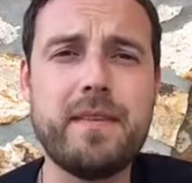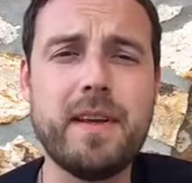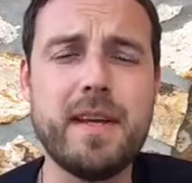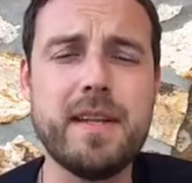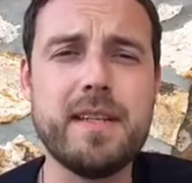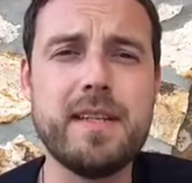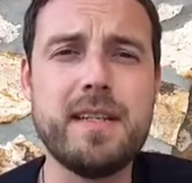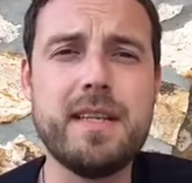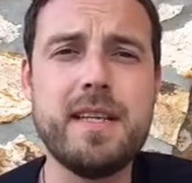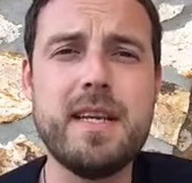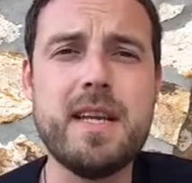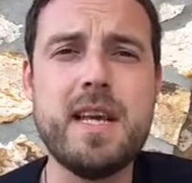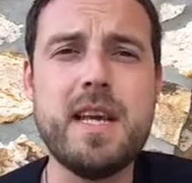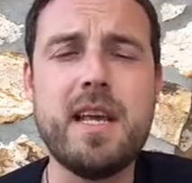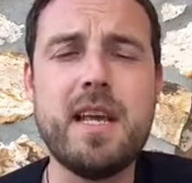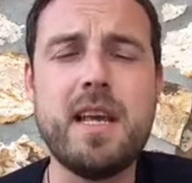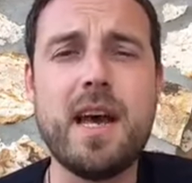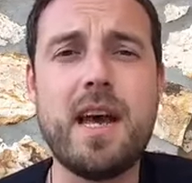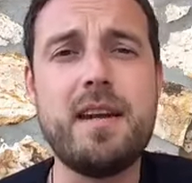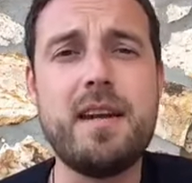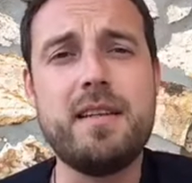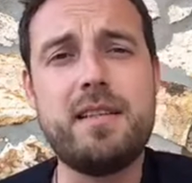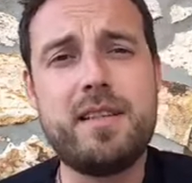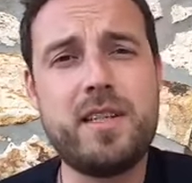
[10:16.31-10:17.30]
And,
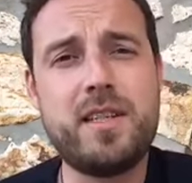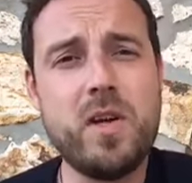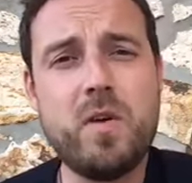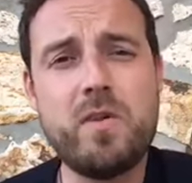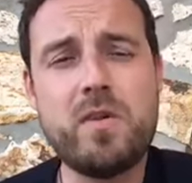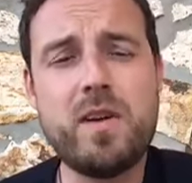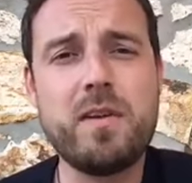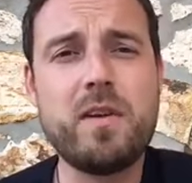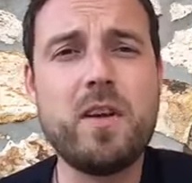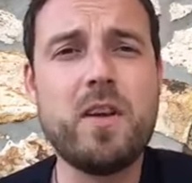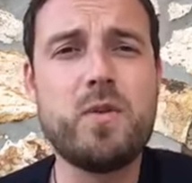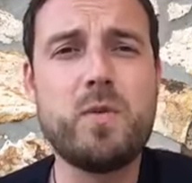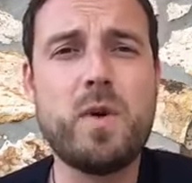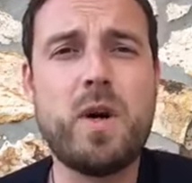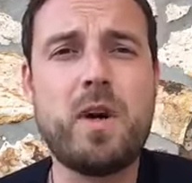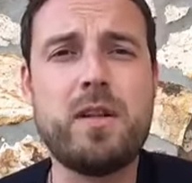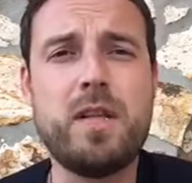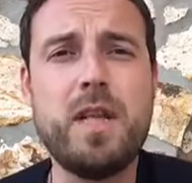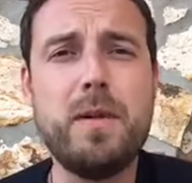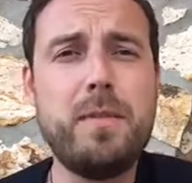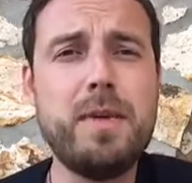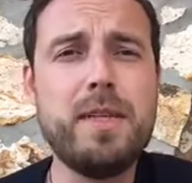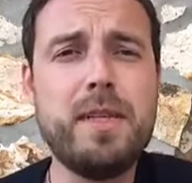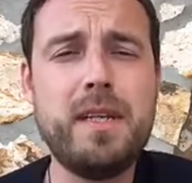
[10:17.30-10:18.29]
and as children, because we
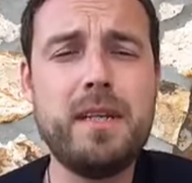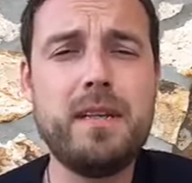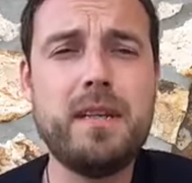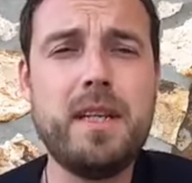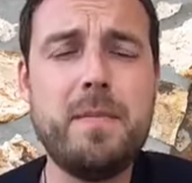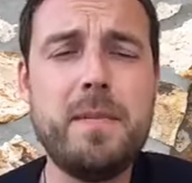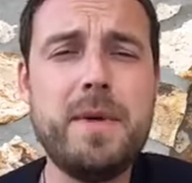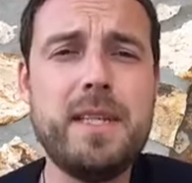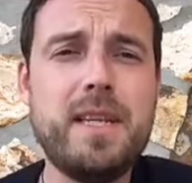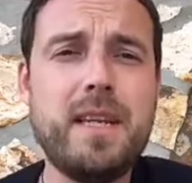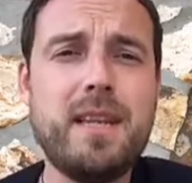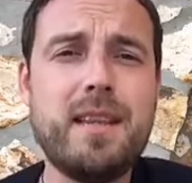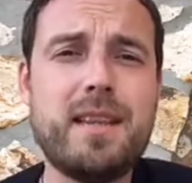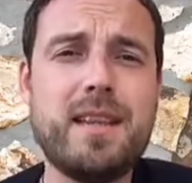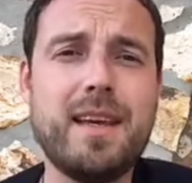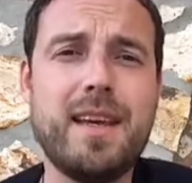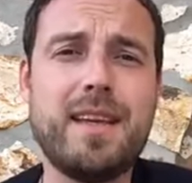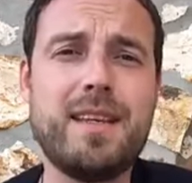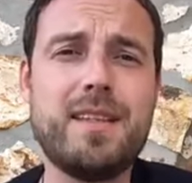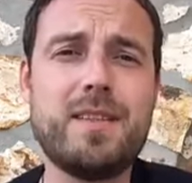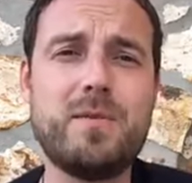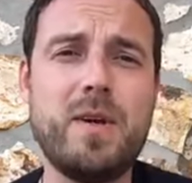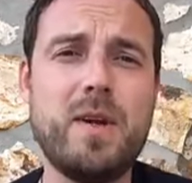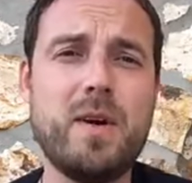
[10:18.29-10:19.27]
aren't limiting
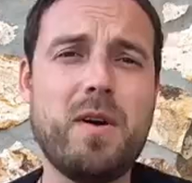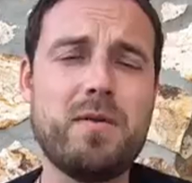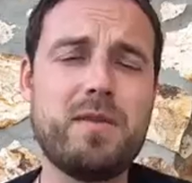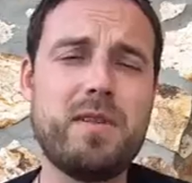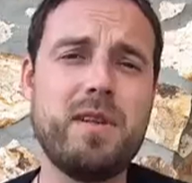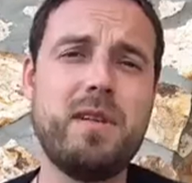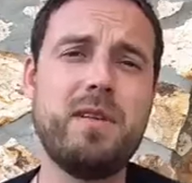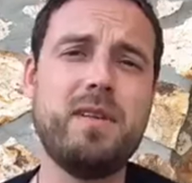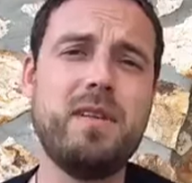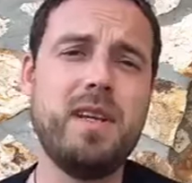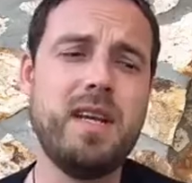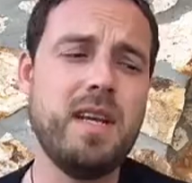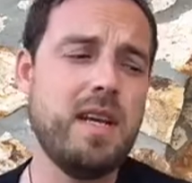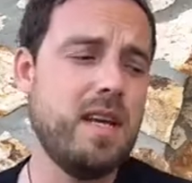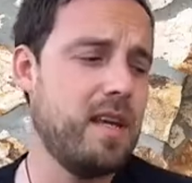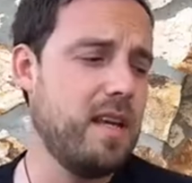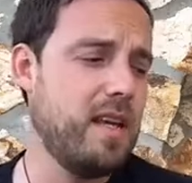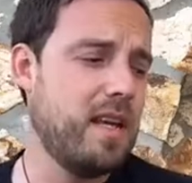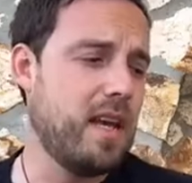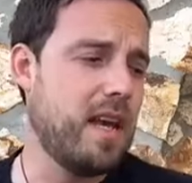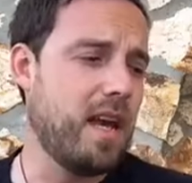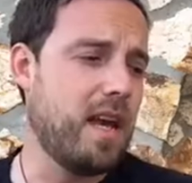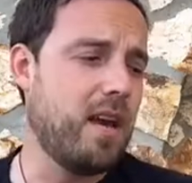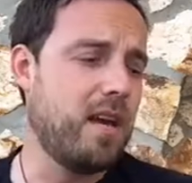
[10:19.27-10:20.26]
things, we often
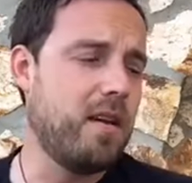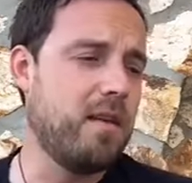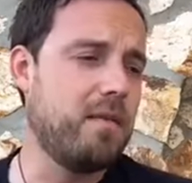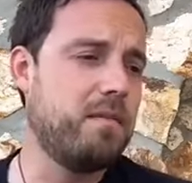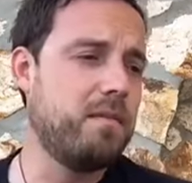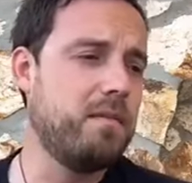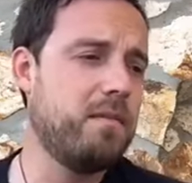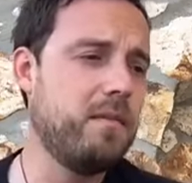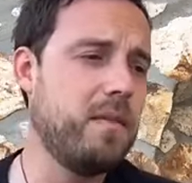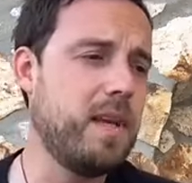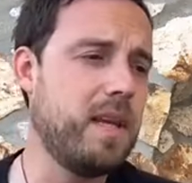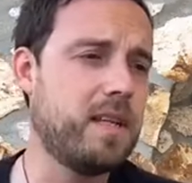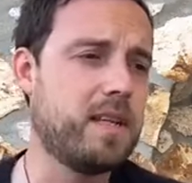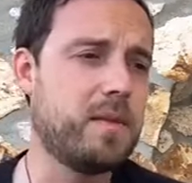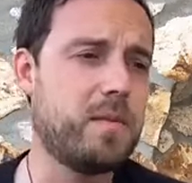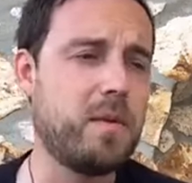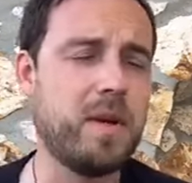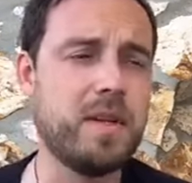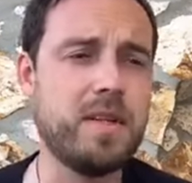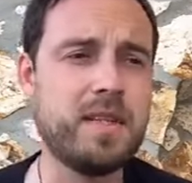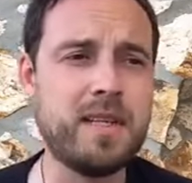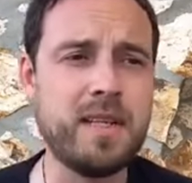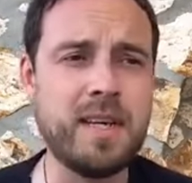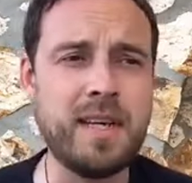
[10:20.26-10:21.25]
uh,
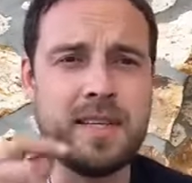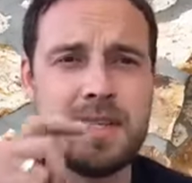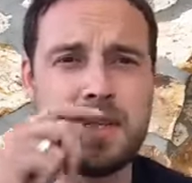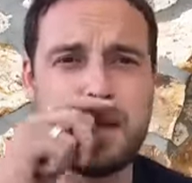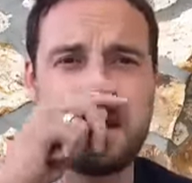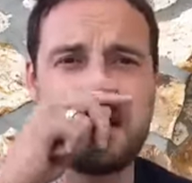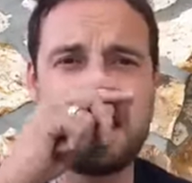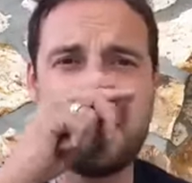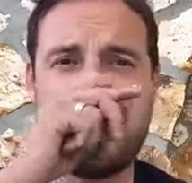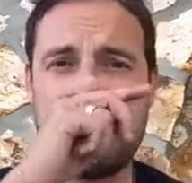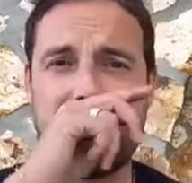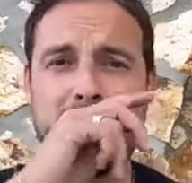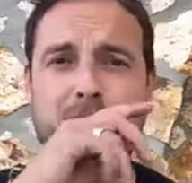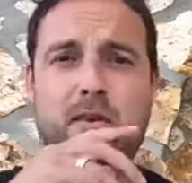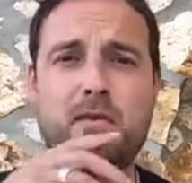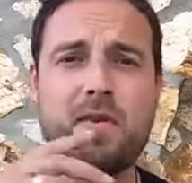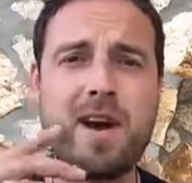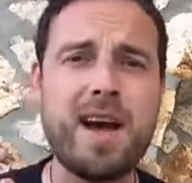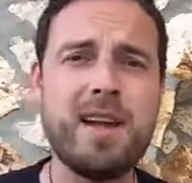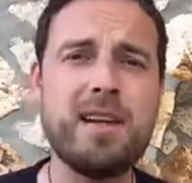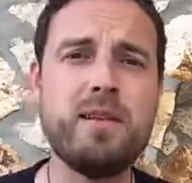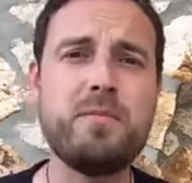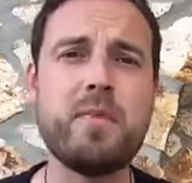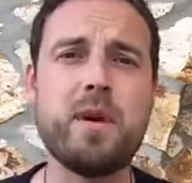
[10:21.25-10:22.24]
experience it as a, as a
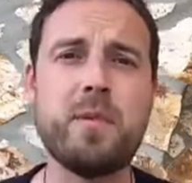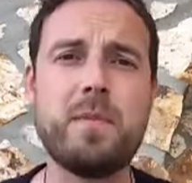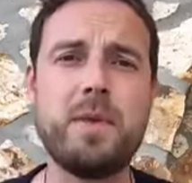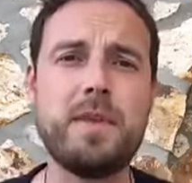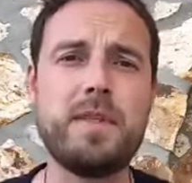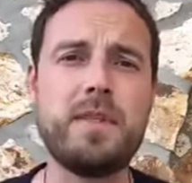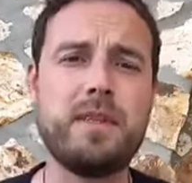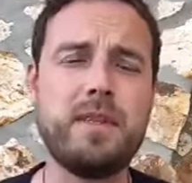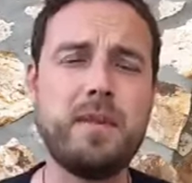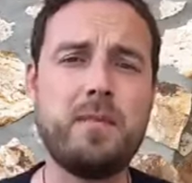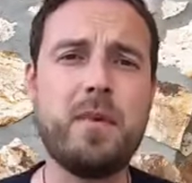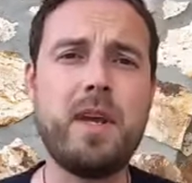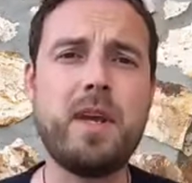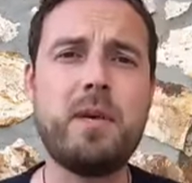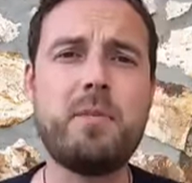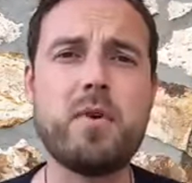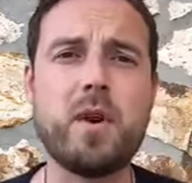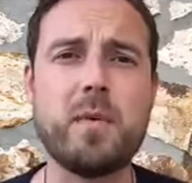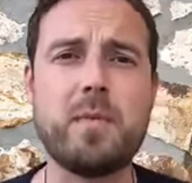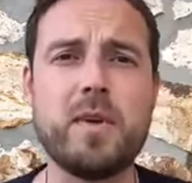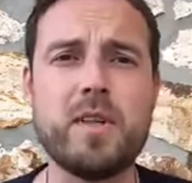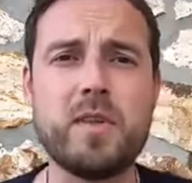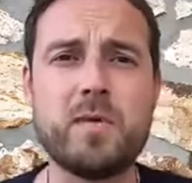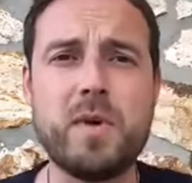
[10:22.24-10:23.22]
grand purpose, as a big
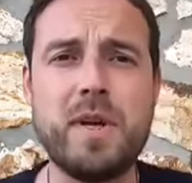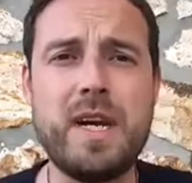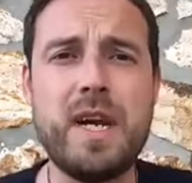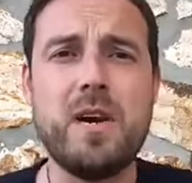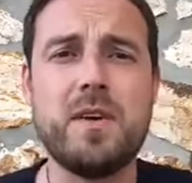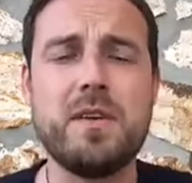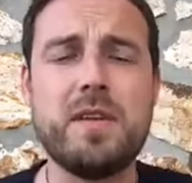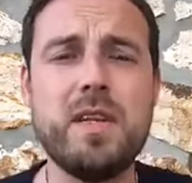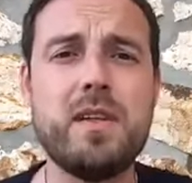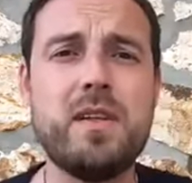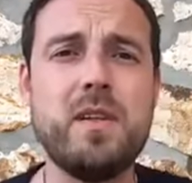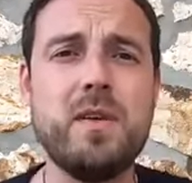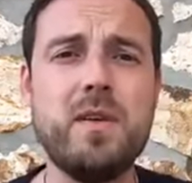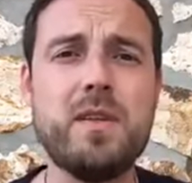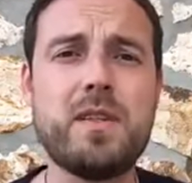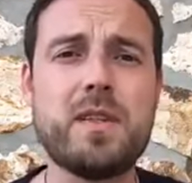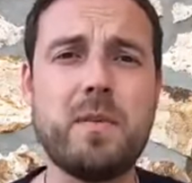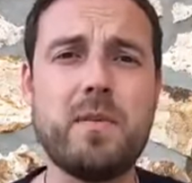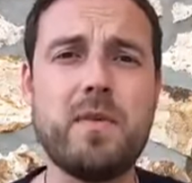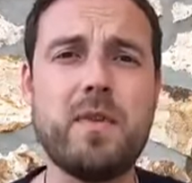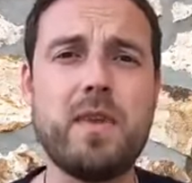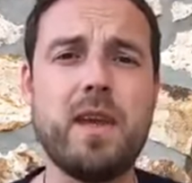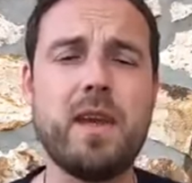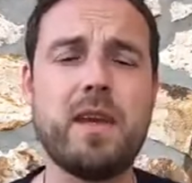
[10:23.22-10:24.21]
purpose. We're here to do
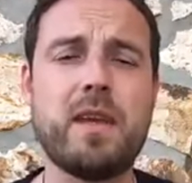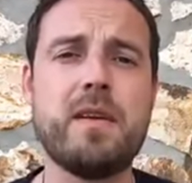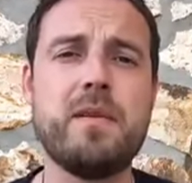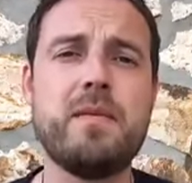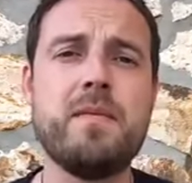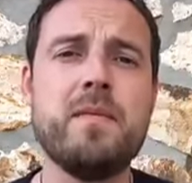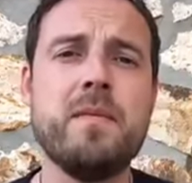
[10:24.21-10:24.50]
something.